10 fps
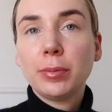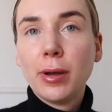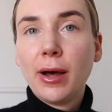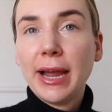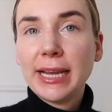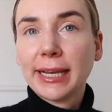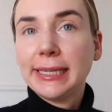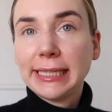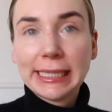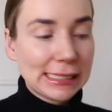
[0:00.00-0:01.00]
apply like
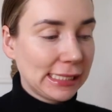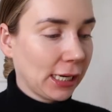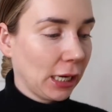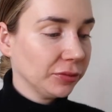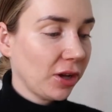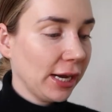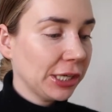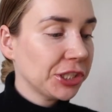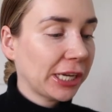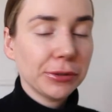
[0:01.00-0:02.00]
an easy kind of
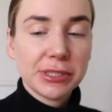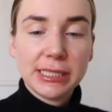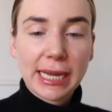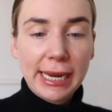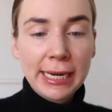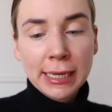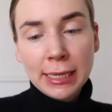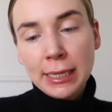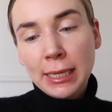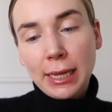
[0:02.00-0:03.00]
eyeshadow today.
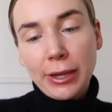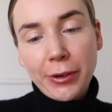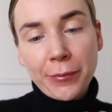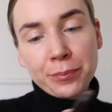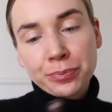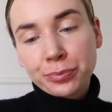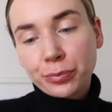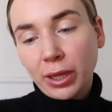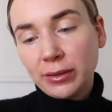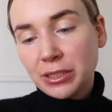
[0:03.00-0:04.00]

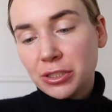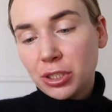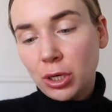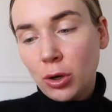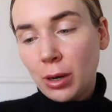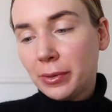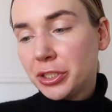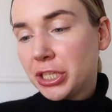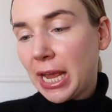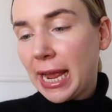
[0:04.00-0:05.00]
This is the Laura
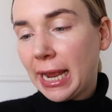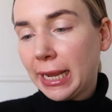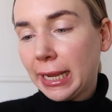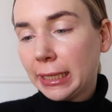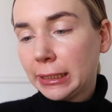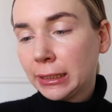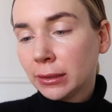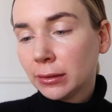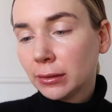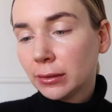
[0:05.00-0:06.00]
Mercier
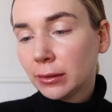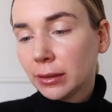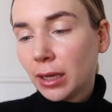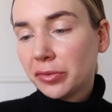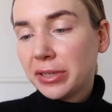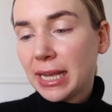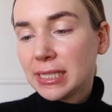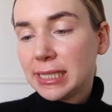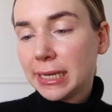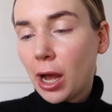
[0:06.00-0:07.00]
Coffee
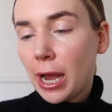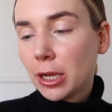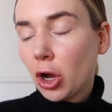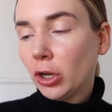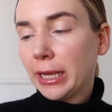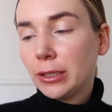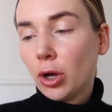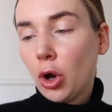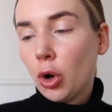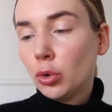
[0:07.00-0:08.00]
Stick Eye Color in
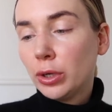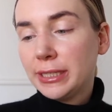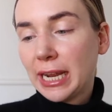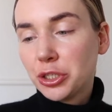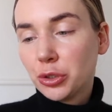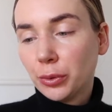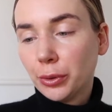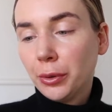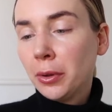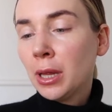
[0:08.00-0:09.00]
All
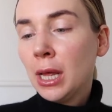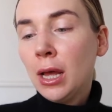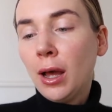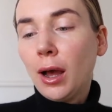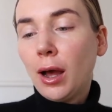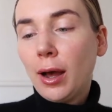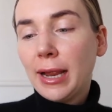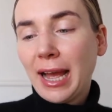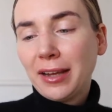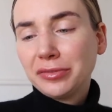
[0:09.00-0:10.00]
Natural.
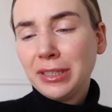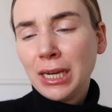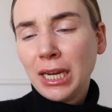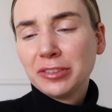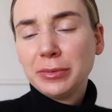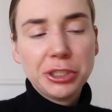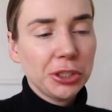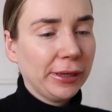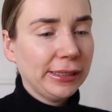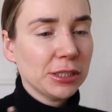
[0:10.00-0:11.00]
I think I have been
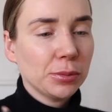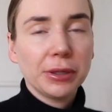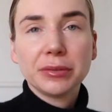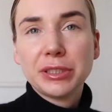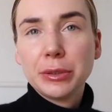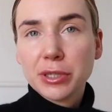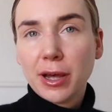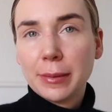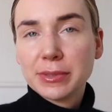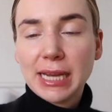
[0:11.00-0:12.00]
showing this one a few
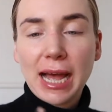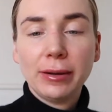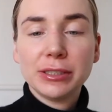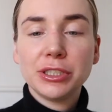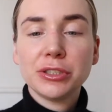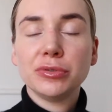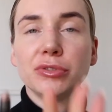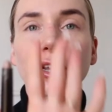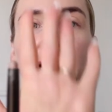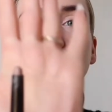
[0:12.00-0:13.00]
times now. It's just
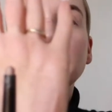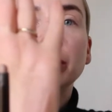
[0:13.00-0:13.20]
really,